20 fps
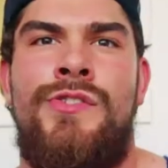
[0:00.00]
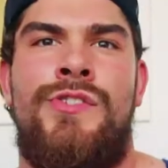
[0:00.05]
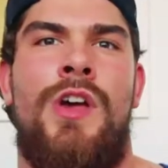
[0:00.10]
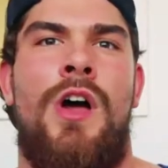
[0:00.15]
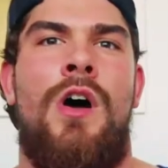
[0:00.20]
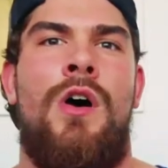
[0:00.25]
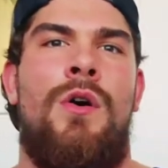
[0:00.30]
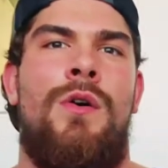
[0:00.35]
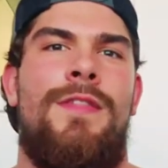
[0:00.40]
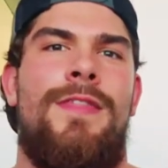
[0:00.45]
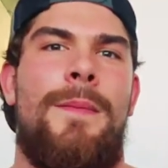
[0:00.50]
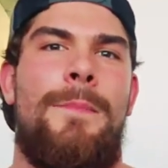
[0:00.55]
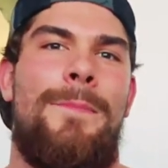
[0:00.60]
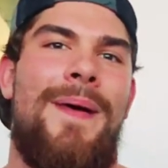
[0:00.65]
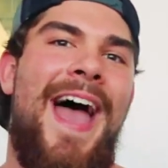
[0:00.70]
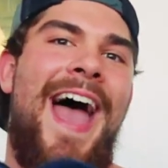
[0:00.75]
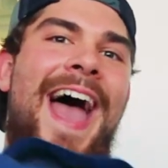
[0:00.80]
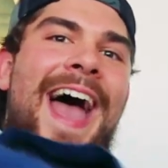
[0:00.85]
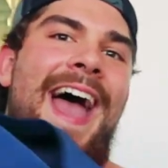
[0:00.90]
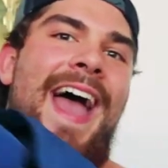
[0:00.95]
So the
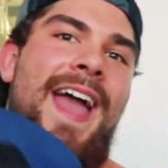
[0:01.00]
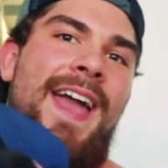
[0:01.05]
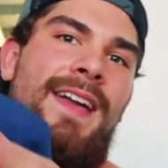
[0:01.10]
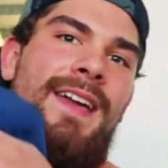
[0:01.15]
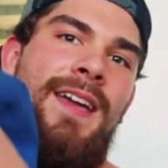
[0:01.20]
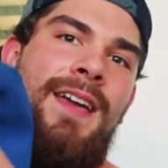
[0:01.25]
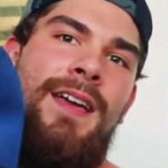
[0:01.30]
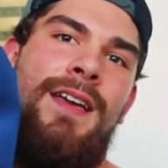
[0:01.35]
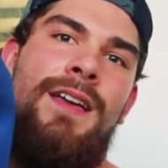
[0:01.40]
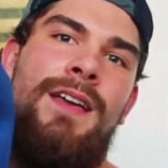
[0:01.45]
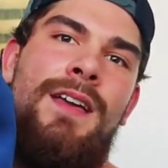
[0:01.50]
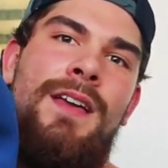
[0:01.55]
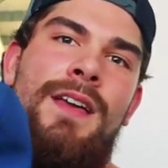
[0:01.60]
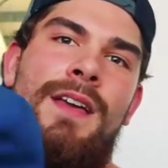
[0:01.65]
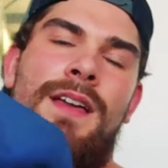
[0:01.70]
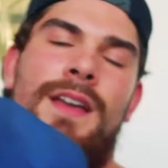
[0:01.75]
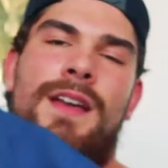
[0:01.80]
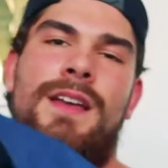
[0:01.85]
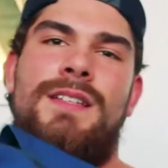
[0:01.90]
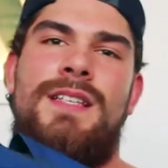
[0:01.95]
bag
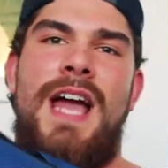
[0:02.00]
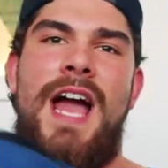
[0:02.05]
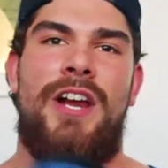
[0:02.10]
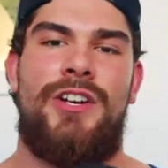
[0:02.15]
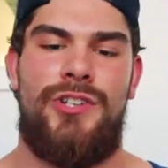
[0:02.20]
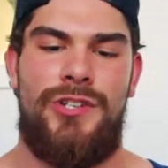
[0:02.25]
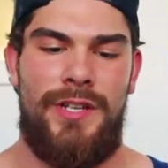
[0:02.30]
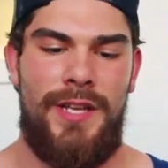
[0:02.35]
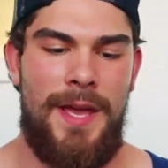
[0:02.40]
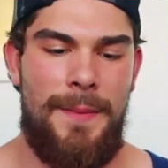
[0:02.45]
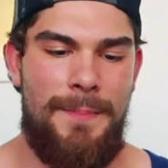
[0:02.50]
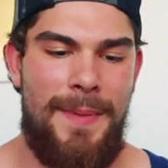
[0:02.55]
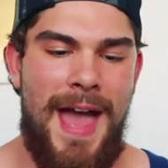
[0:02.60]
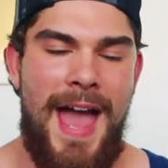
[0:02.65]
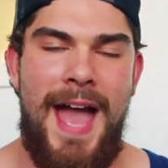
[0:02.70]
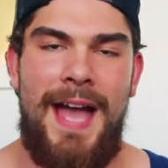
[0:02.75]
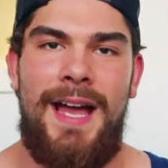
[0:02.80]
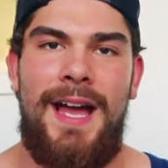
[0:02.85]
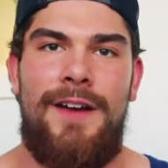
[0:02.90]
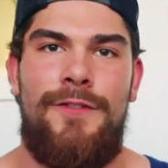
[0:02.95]
is actually a
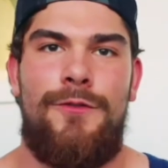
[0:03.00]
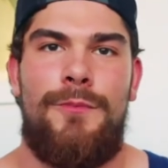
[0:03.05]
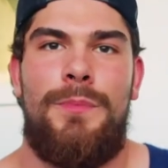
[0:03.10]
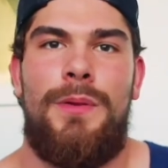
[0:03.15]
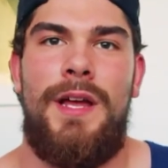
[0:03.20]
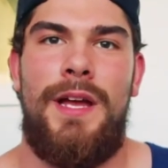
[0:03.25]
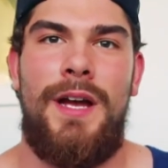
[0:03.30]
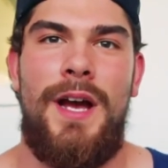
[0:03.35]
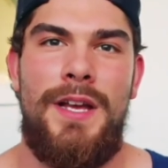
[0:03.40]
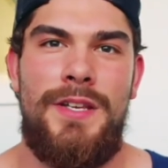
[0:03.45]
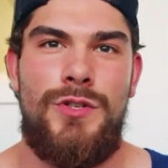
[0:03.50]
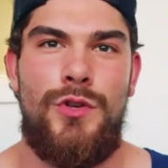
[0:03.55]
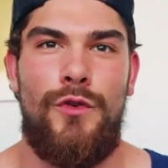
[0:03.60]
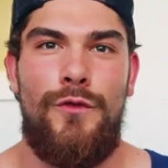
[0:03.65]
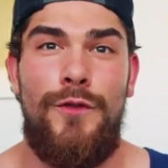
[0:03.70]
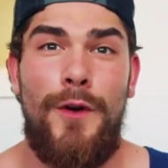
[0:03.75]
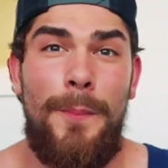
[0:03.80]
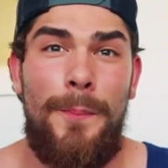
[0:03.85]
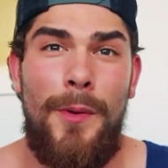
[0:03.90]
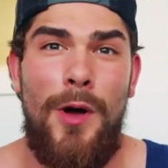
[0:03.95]
bag I got from playing high school
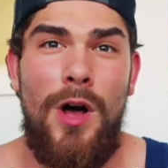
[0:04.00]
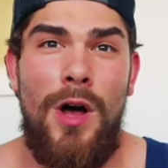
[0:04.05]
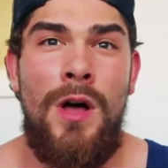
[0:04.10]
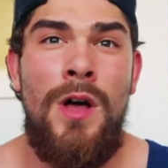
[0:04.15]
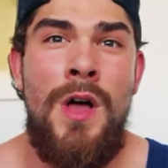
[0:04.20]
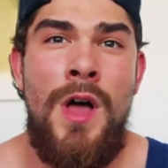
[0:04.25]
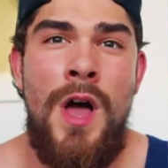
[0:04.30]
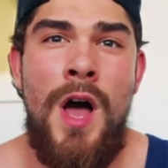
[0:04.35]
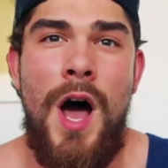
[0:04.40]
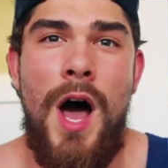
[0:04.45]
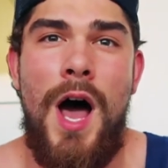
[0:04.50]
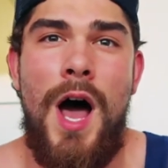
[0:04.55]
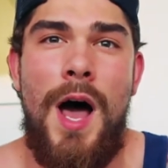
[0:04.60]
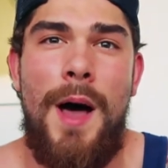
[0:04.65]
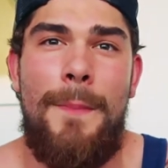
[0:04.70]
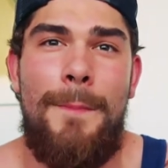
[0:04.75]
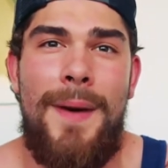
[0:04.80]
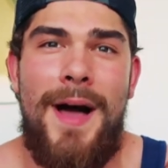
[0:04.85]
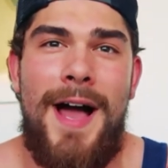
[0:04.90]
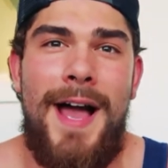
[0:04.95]
football.
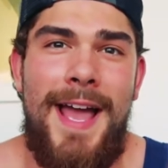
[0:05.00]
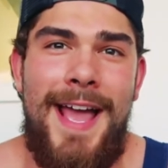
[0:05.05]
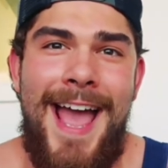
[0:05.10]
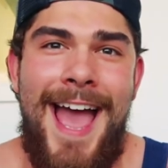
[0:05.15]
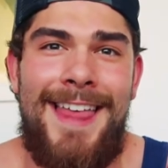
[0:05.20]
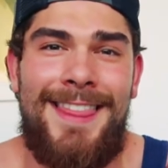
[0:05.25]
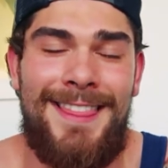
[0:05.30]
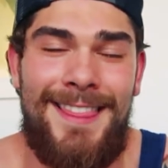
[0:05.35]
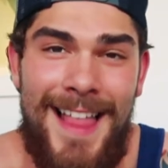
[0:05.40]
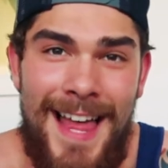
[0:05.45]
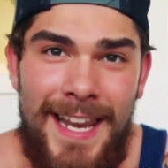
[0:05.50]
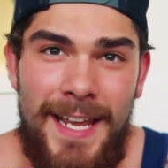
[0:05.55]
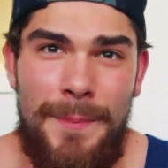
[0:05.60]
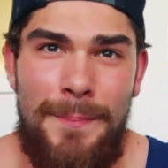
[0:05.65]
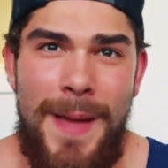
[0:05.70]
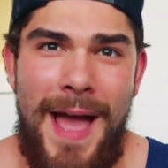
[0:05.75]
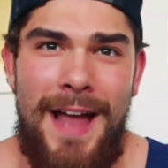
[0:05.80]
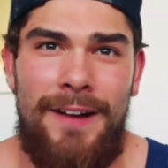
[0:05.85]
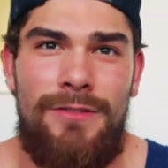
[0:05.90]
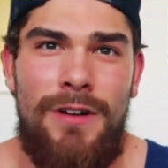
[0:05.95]
Uh, my
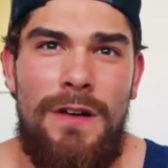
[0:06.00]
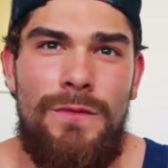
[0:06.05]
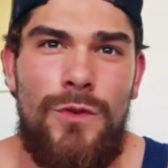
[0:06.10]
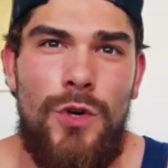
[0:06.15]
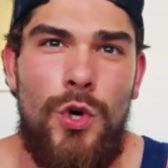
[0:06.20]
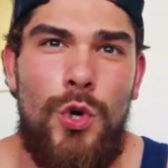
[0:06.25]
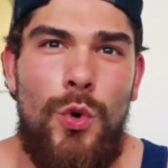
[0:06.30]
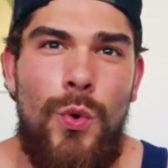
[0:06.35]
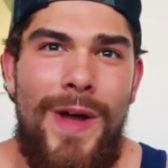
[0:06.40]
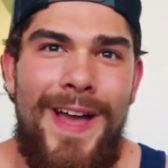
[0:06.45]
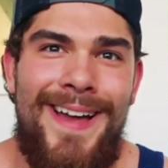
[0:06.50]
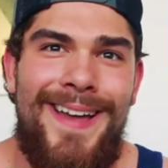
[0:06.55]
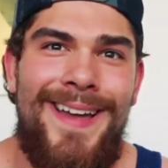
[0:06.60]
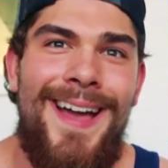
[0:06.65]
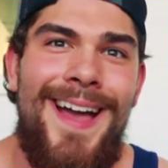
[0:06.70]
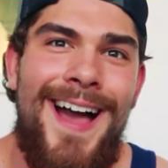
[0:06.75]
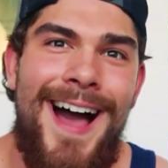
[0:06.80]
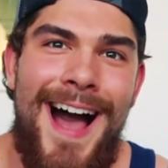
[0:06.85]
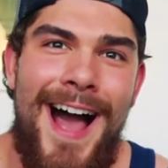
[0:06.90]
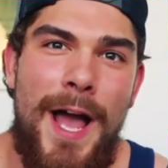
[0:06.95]
athletic background real quick,
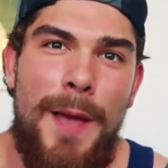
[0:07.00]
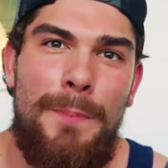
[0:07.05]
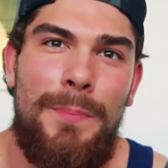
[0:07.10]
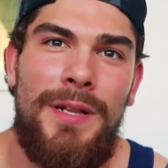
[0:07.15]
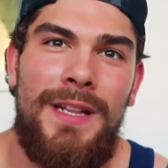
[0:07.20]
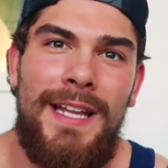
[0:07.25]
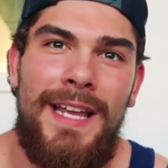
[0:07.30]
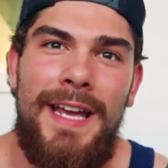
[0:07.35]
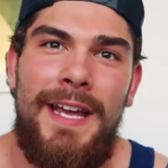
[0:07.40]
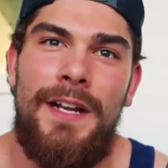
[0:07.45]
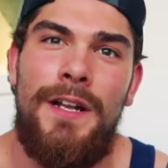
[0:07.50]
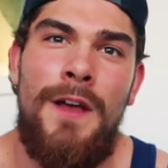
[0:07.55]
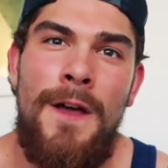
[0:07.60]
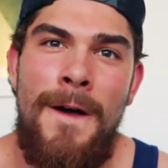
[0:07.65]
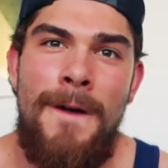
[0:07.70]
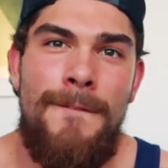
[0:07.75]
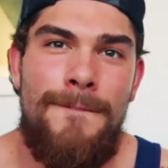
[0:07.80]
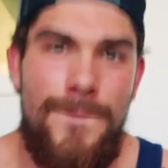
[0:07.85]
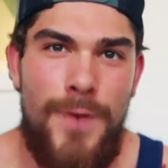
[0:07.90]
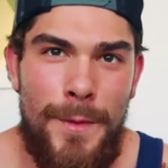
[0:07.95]
I played
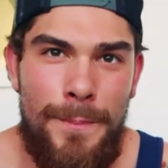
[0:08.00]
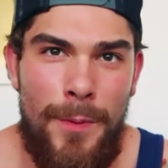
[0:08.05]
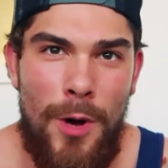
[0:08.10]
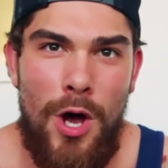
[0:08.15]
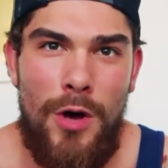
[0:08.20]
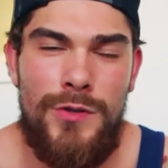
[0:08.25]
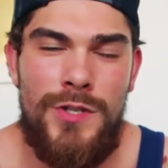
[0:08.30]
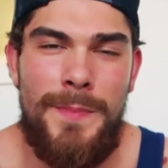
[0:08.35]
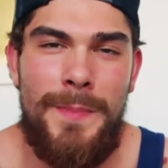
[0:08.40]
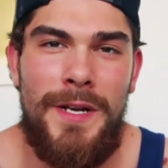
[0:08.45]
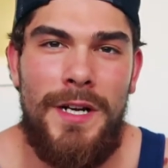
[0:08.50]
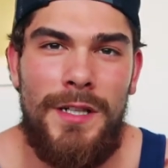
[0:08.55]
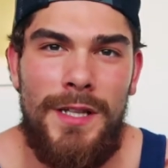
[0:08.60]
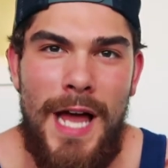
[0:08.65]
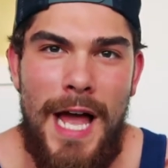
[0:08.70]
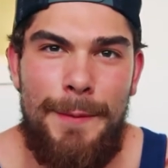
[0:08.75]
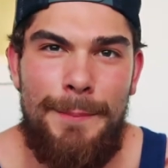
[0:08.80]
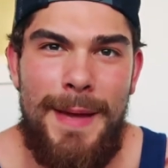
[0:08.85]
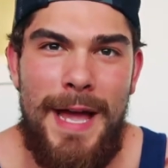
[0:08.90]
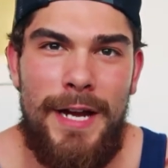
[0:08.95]
football as a middle
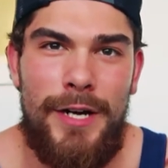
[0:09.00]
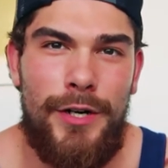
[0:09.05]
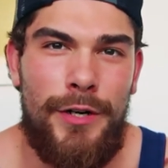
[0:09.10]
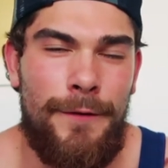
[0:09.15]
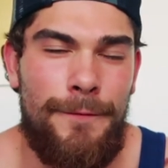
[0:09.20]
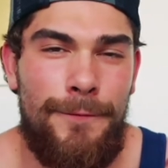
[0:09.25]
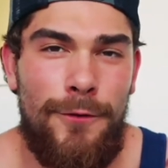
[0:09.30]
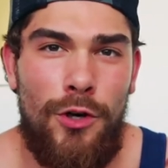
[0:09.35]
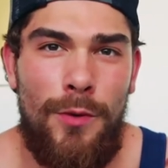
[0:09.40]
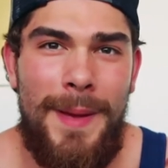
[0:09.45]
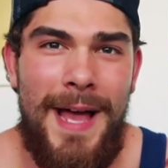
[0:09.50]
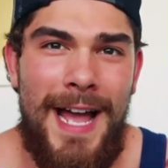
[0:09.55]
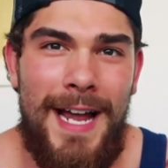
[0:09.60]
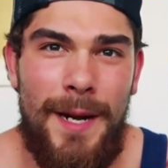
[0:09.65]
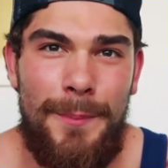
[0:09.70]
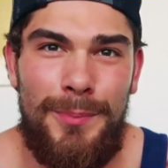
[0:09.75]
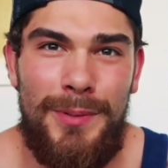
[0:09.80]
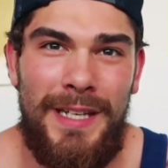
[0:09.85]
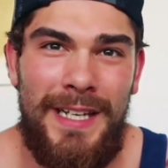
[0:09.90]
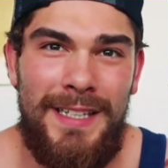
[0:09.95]
linebacker and a fullback.
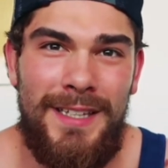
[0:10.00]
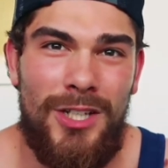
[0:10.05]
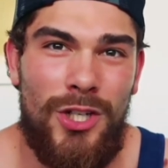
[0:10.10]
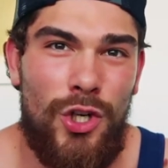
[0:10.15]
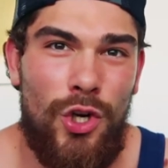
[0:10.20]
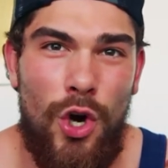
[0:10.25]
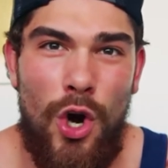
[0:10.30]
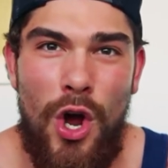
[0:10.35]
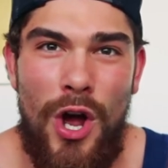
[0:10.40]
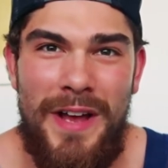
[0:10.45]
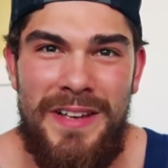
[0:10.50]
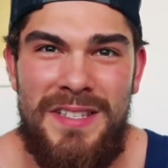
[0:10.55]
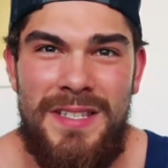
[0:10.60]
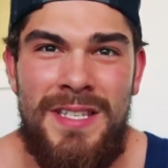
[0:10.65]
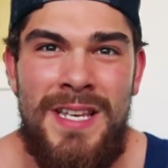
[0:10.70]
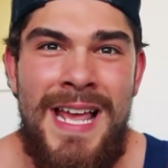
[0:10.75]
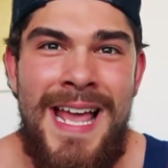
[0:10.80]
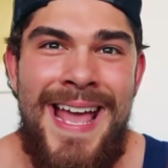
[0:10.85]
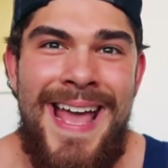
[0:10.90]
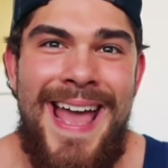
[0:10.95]
I played
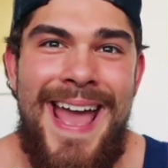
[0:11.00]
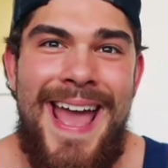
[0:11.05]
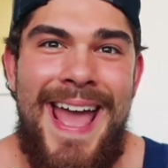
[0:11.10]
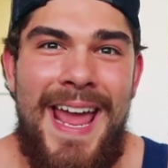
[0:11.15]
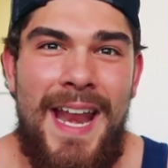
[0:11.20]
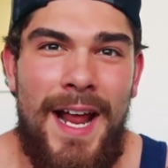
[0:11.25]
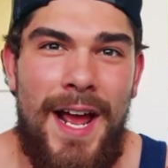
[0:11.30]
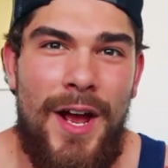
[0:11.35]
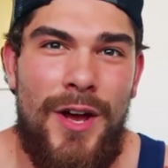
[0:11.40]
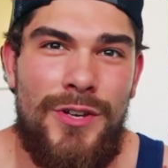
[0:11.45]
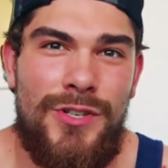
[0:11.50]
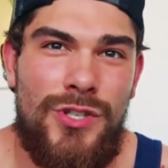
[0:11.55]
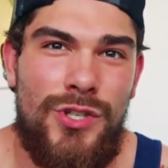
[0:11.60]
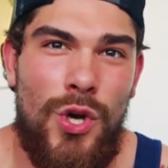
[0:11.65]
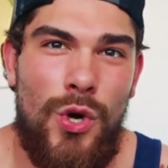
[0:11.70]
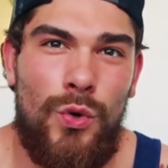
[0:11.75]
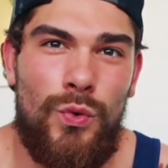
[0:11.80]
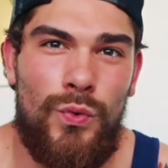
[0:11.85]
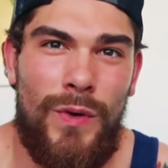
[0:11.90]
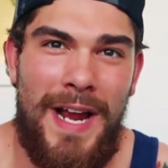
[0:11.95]
lacrosse and I
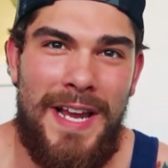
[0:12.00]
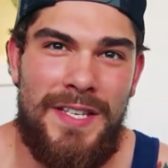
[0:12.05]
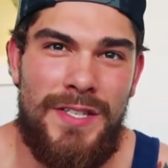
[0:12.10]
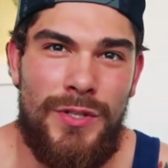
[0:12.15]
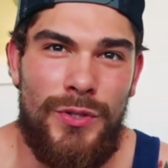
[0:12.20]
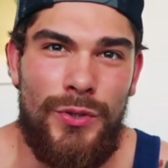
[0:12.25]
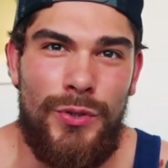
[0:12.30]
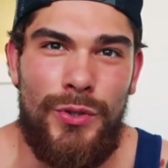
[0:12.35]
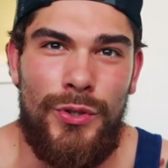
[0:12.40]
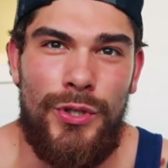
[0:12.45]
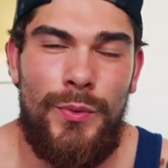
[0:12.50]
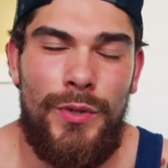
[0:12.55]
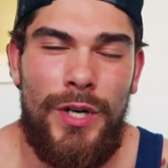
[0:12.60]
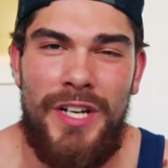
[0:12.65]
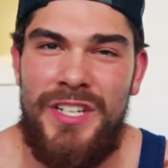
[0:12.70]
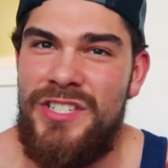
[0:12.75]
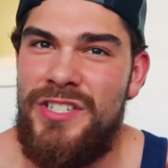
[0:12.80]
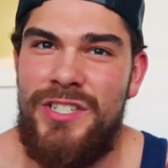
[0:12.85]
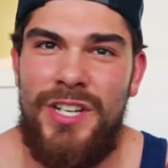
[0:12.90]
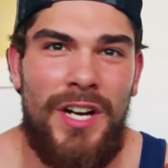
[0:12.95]
also wrestled.
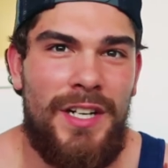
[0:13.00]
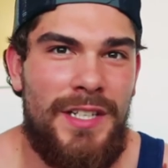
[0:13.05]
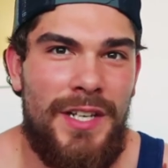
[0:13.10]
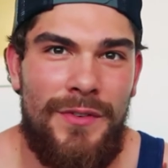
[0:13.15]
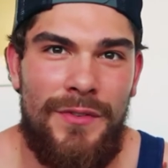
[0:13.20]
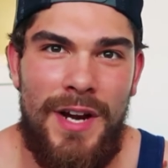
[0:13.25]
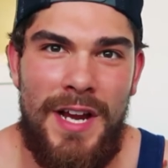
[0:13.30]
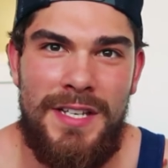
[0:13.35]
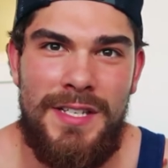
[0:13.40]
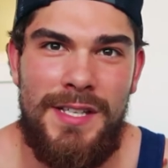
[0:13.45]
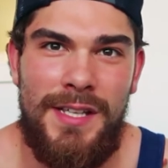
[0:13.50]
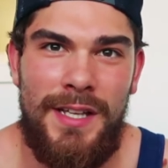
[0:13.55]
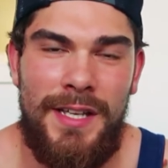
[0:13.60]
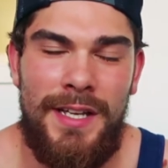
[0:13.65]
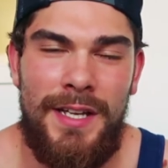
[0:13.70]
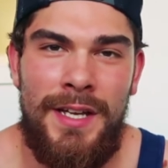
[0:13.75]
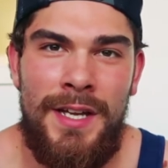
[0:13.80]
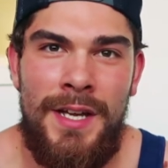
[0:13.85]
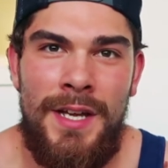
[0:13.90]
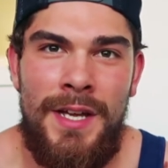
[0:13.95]
I sucked at
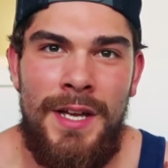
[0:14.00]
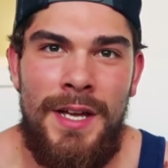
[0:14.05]
wrestling.